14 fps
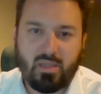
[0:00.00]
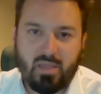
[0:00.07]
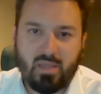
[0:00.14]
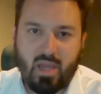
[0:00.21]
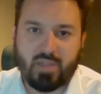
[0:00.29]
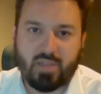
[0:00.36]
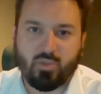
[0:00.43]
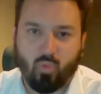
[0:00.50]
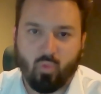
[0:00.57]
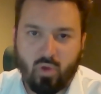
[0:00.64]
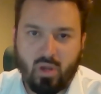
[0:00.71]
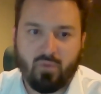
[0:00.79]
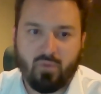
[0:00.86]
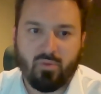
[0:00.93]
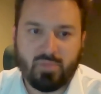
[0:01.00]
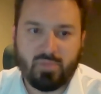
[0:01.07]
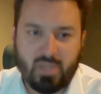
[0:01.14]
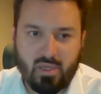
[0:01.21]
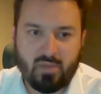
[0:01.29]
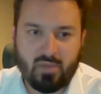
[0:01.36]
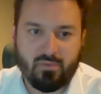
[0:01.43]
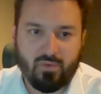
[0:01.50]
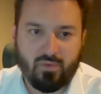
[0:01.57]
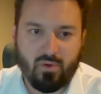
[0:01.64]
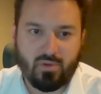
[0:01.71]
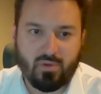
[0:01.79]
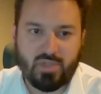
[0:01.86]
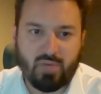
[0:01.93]
Yes, one of them did
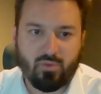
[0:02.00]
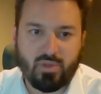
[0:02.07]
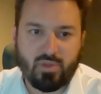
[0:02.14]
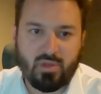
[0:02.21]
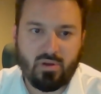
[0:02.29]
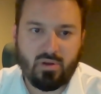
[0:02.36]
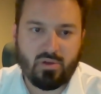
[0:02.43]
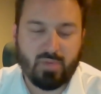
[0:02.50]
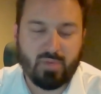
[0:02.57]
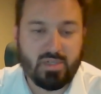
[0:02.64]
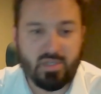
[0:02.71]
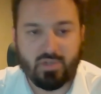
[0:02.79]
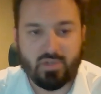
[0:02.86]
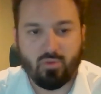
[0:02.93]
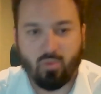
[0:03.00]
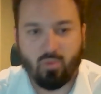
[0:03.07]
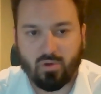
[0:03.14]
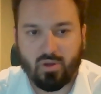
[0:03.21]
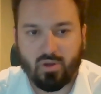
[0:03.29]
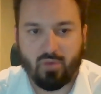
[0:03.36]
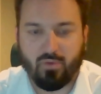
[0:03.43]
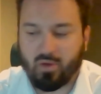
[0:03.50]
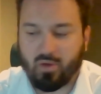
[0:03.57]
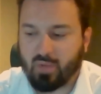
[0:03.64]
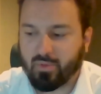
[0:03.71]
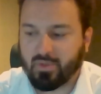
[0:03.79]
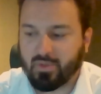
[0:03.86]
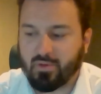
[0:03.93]
for several years. My sister worked there for a
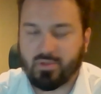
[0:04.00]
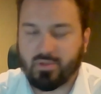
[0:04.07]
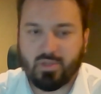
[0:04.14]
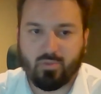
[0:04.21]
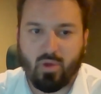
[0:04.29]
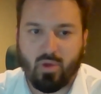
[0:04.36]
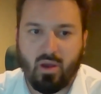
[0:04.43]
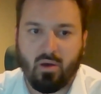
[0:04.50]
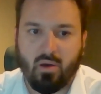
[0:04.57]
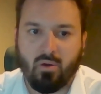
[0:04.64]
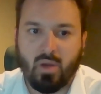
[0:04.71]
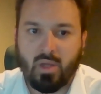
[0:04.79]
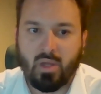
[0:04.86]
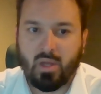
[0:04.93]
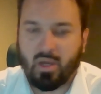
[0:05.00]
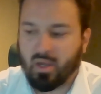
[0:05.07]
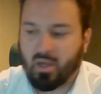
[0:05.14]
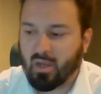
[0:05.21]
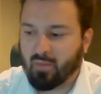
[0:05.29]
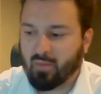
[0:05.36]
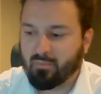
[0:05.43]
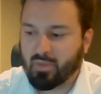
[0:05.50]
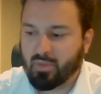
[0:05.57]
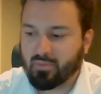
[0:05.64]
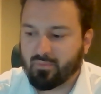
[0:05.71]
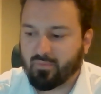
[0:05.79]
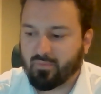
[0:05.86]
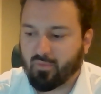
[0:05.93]
couple years as well,
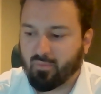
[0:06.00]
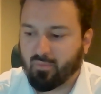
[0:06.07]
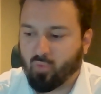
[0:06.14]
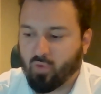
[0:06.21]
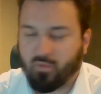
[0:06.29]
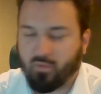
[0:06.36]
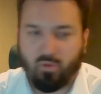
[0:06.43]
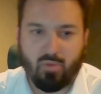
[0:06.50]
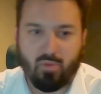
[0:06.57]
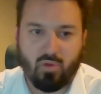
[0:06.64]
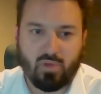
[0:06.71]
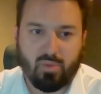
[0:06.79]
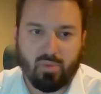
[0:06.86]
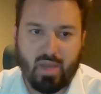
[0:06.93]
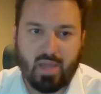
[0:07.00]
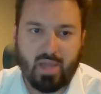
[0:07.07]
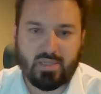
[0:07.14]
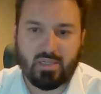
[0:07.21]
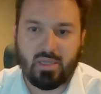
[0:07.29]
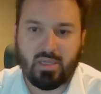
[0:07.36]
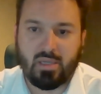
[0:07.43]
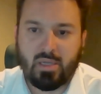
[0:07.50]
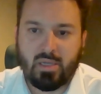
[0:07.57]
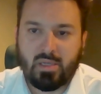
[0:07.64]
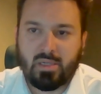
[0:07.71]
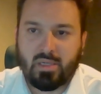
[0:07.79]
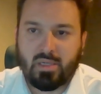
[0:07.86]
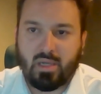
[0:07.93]
but from more of a remote capacity.
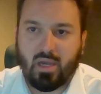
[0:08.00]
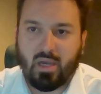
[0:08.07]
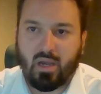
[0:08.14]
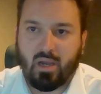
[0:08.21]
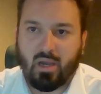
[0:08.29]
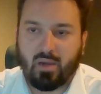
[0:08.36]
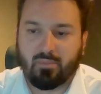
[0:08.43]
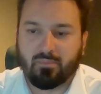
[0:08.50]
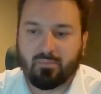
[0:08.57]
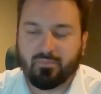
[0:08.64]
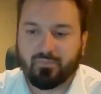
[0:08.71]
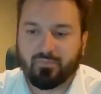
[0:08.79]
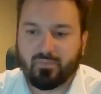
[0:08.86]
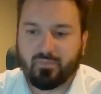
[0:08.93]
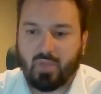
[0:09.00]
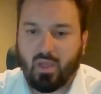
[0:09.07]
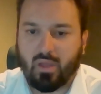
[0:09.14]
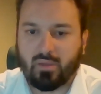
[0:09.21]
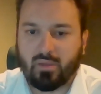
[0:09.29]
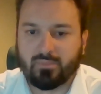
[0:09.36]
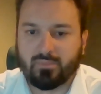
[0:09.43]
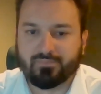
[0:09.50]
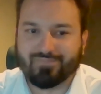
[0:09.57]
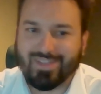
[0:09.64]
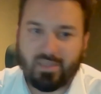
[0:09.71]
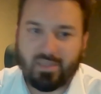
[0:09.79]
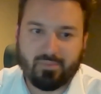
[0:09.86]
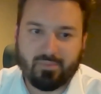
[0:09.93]
And
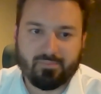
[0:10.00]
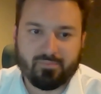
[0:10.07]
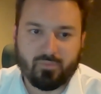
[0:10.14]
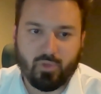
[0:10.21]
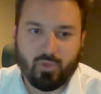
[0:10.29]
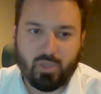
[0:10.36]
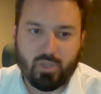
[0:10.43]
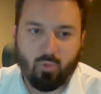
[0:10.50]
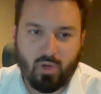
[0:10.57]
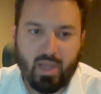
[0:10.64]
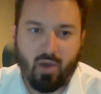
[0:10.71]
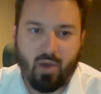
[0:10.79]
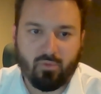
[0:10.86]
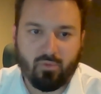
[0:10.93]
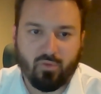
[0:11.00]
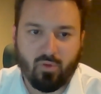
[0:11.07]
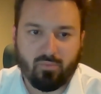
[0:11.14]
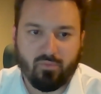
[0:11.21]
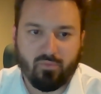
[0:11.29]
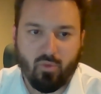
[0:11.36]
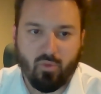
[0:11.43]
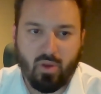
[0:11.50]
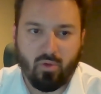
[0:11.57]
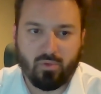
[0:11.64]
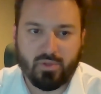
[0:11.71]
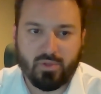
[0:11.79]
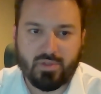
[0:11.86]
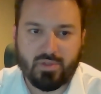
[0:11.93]
it didn't really work out for my
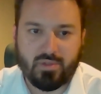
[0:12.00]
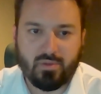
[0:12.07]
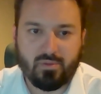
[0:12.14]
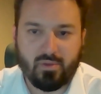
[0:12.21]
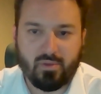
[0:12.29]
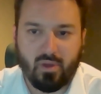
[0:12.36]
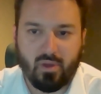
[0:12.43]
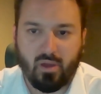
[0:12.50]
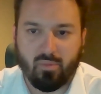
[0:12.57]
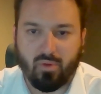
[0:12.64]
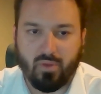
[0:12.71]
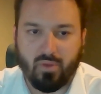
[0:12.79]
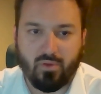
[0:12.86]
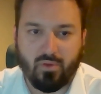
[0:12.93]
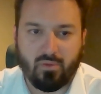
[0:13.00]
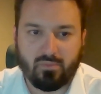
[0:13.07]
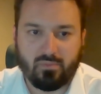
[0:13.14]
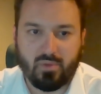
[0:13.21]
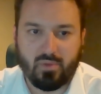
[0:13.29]
oldest brother,